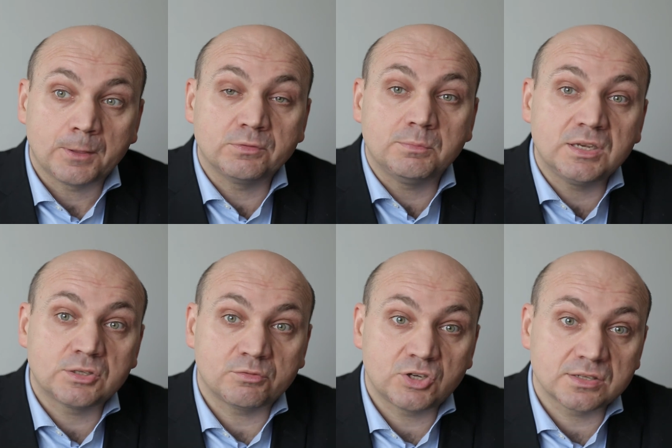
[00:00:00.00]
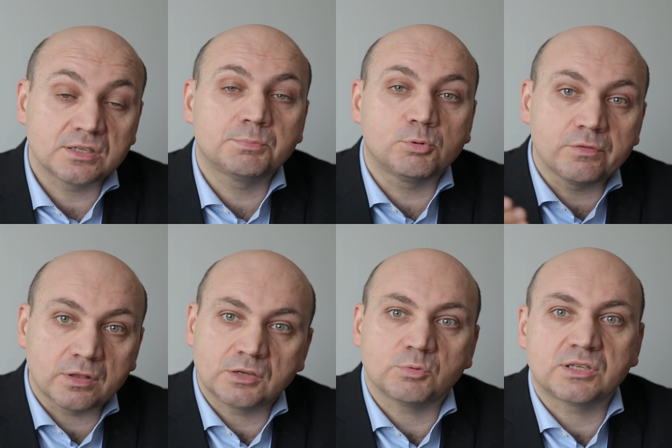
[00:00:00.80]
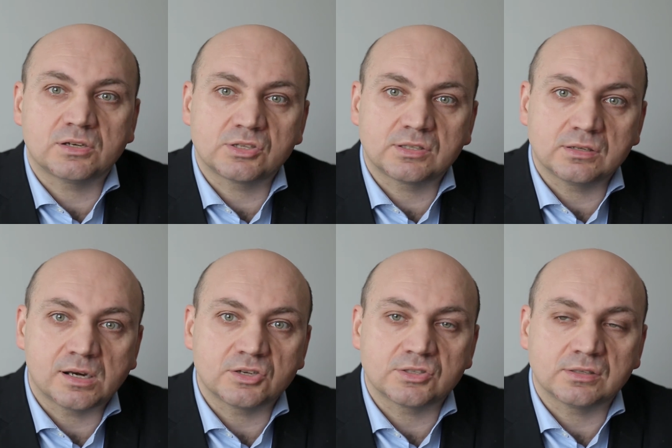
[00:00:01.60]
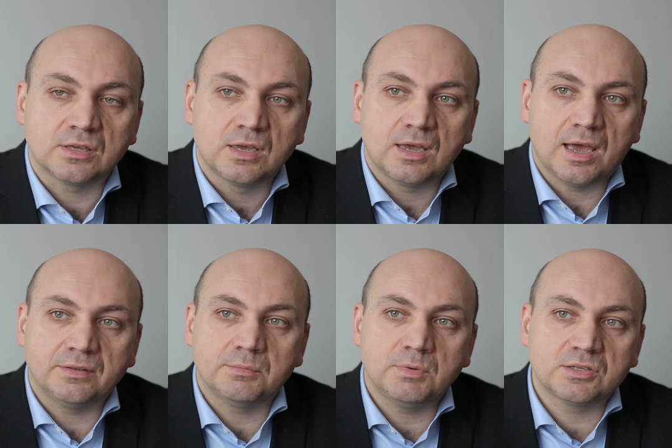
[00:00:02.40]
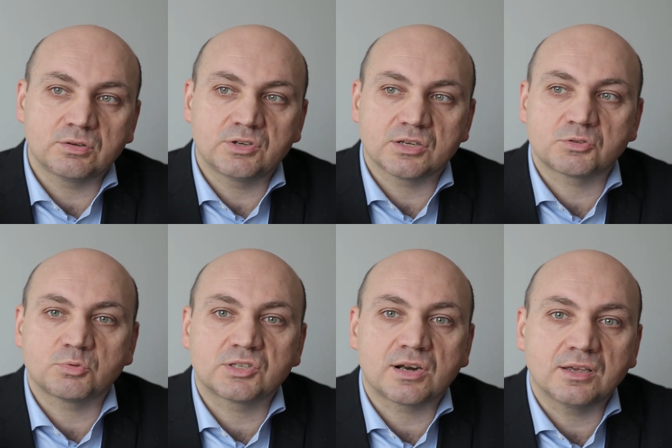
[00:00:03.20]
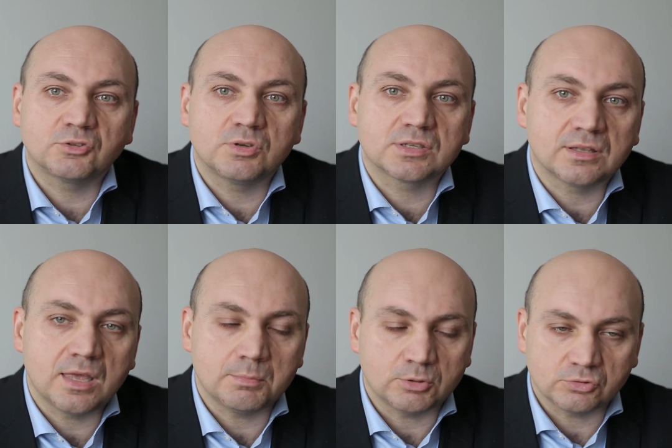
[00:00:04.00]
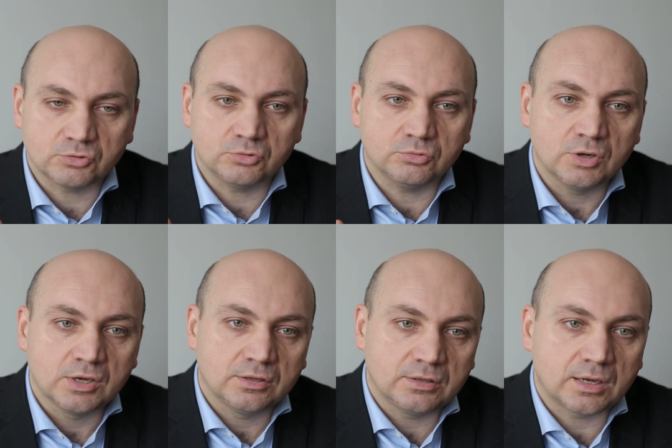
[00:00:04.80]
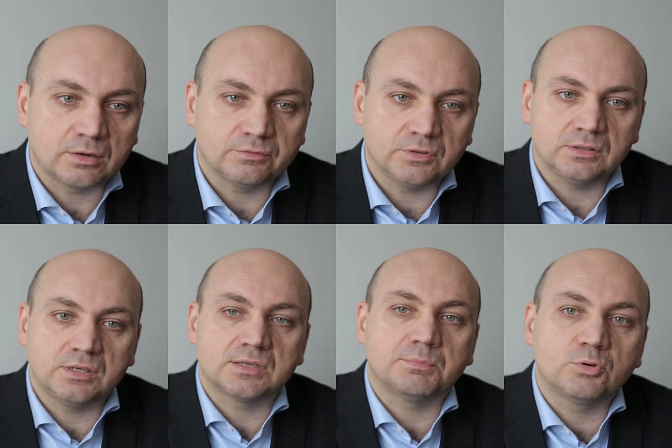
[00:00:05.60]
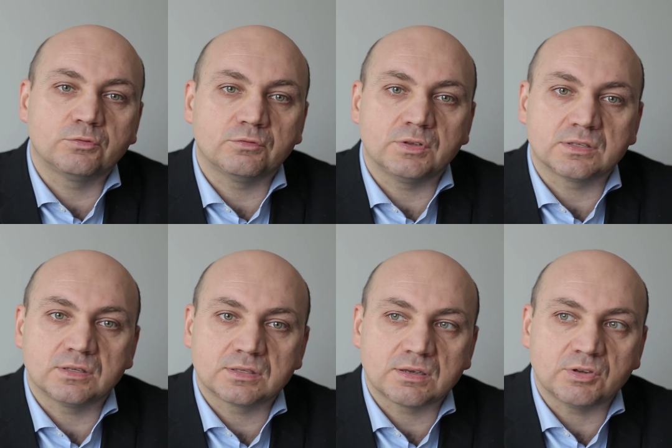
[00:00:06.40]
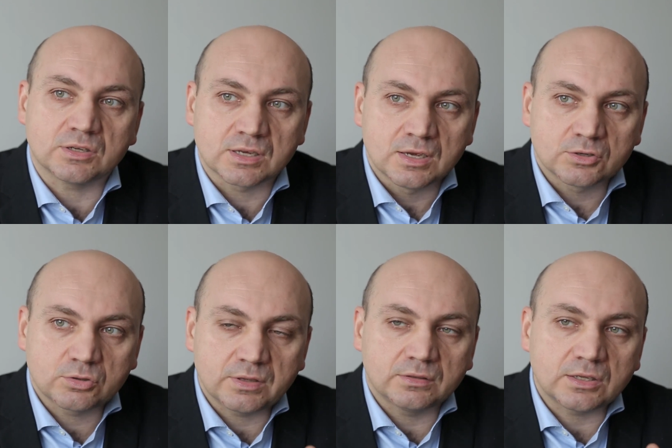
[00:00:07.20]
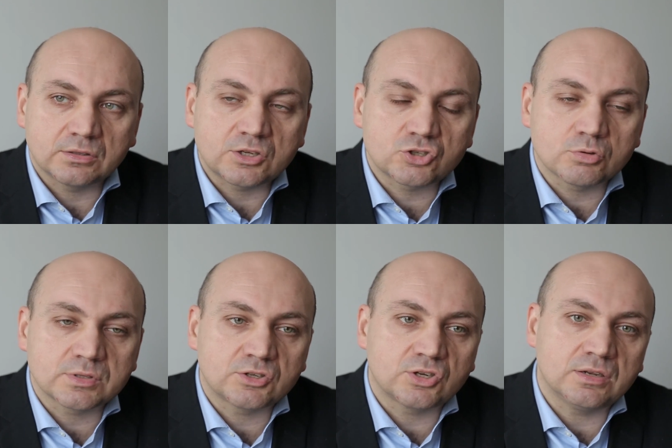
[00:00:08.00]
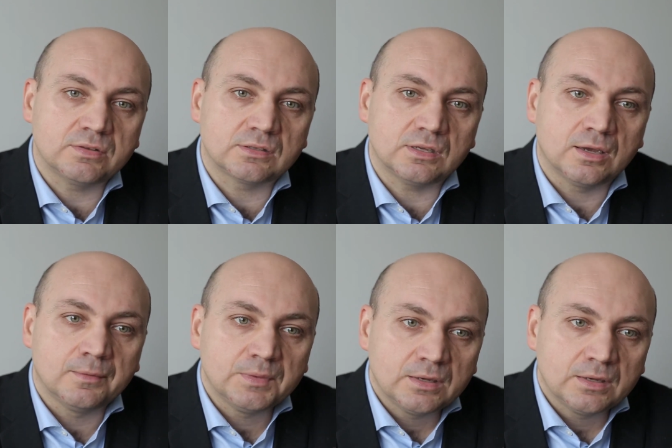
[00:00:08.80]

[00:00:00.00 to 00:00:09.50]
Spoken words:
of the Ministry of Justice proving it was registered, and the Ministry of Justice was trying to disclaim or to kind of disapprove this evidence. So that shows actually that the